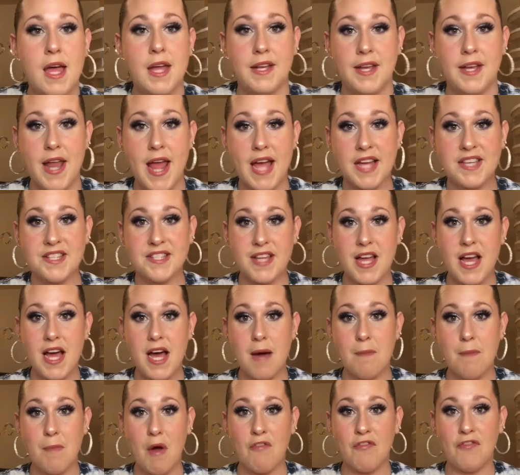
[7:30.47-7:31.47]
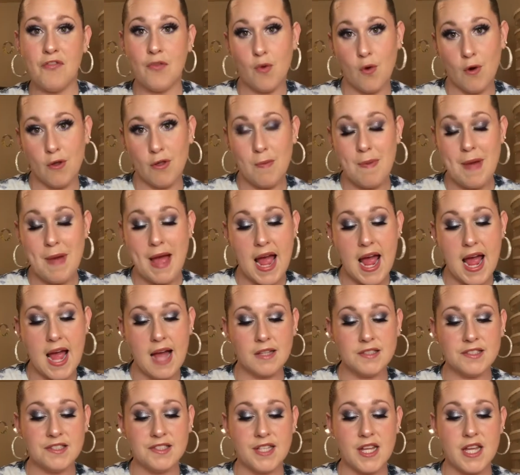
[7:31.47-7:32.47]
Next up for the
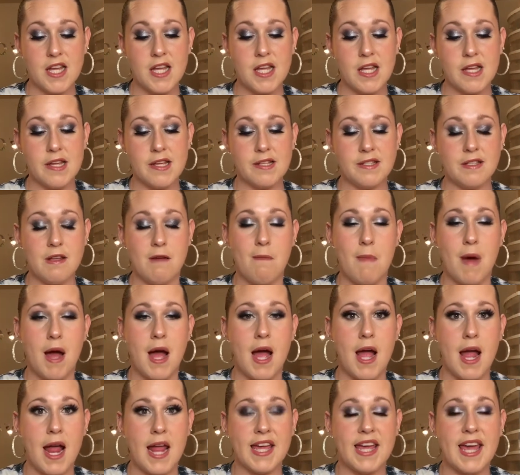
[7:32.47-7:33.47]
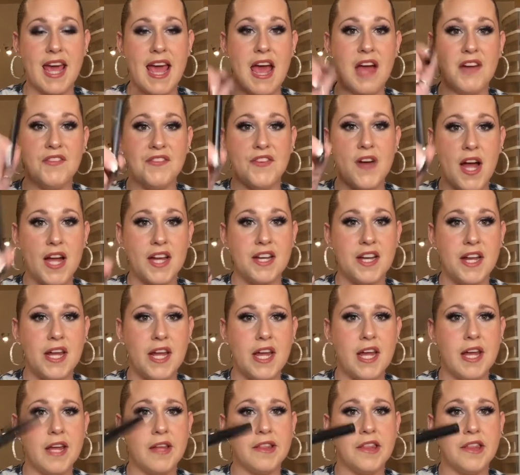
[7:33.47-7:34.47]
past is my Kat Von
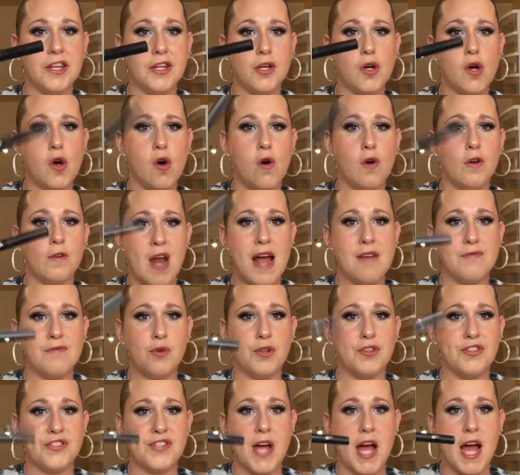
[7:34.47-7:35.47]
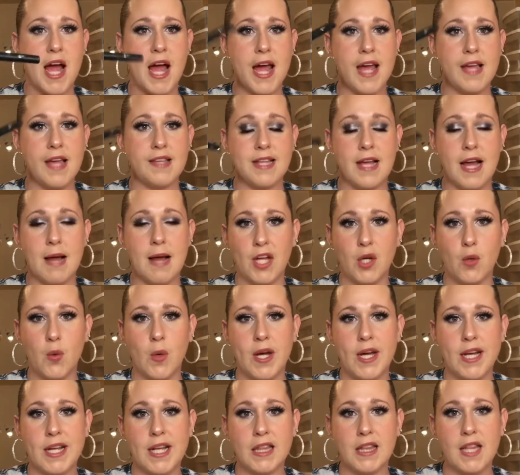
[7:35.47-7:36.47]
D little travel size
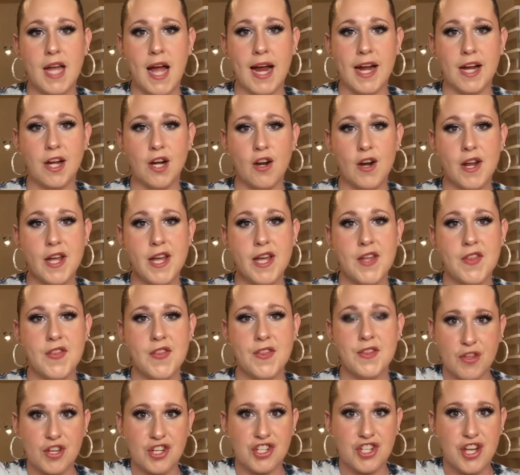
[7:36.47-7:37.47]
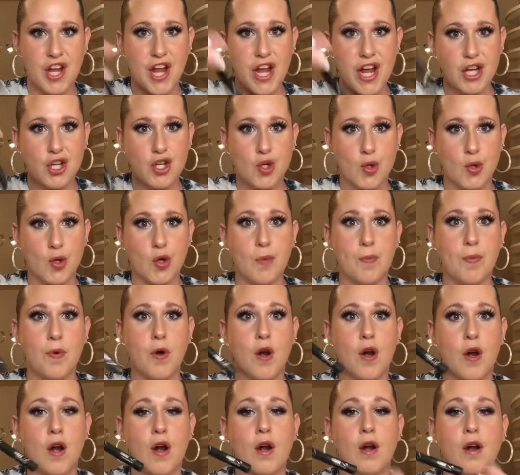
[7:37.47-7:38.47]
liquid liner in the shade
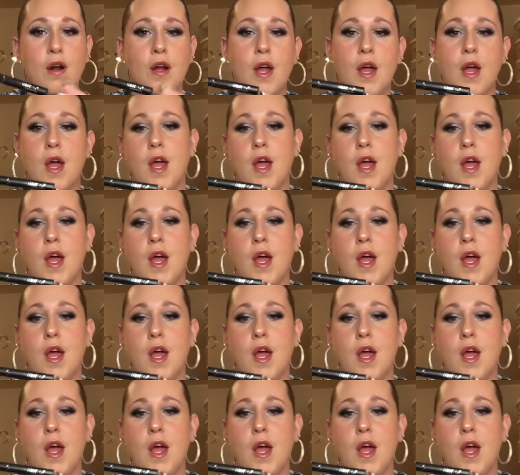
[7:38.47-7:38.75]
Trooper.